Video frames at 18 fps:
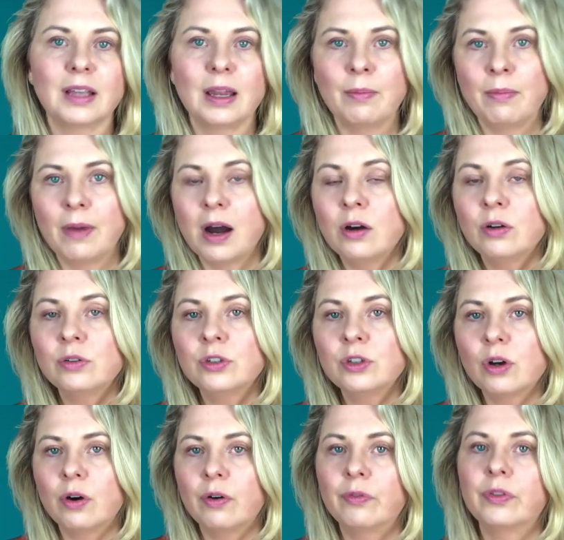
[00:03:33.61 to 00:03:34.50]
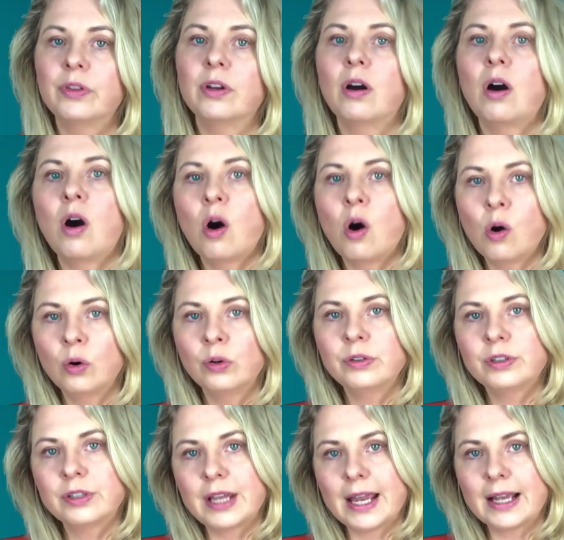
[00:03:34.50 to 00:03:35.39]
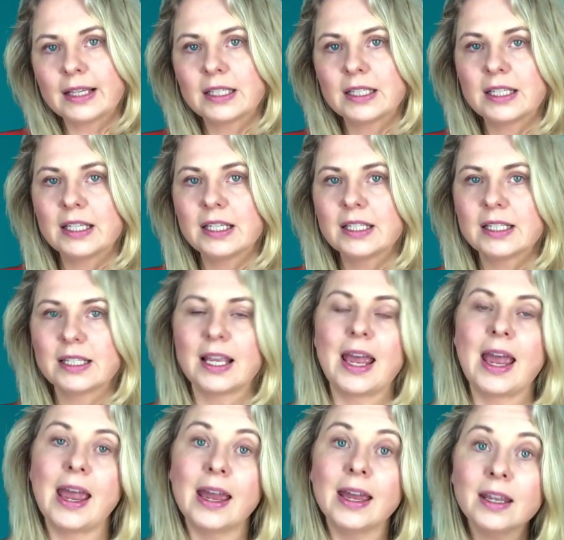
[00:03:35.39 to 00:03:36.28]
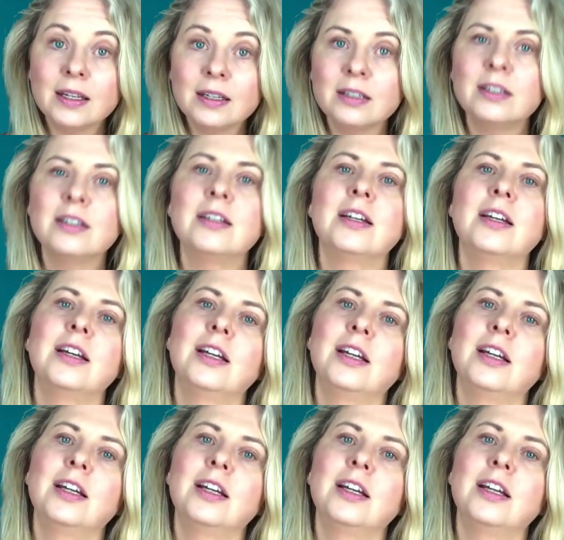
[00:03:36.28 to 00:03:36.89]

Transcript: amount of the owed taxes and